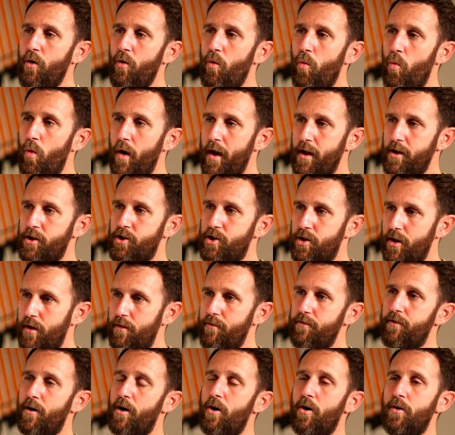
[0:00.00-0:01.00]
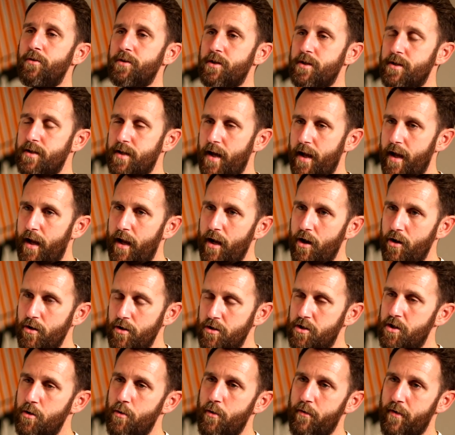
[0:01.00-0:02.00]
which involves us taking
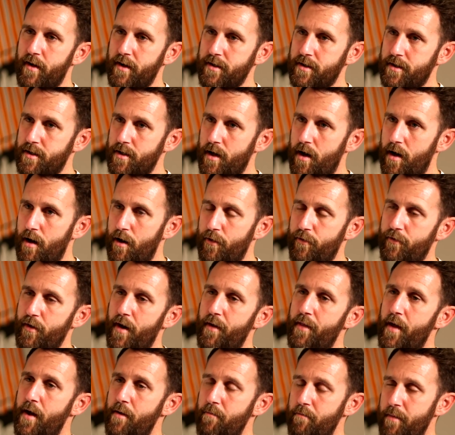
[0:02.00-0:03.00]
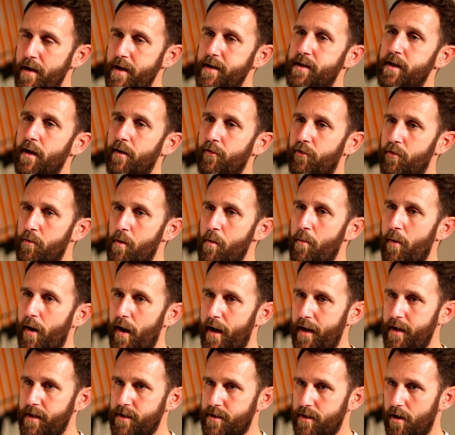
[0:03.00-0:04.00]
ownership of our stuff and then meeting from a
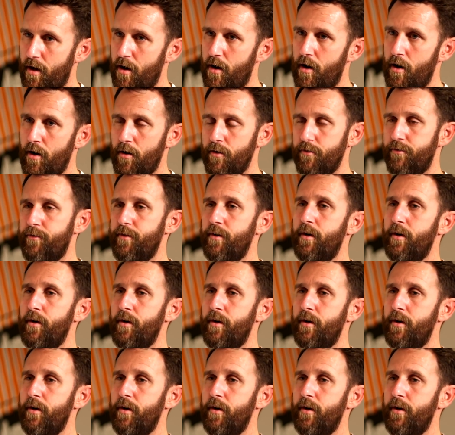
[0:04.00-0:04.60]
place of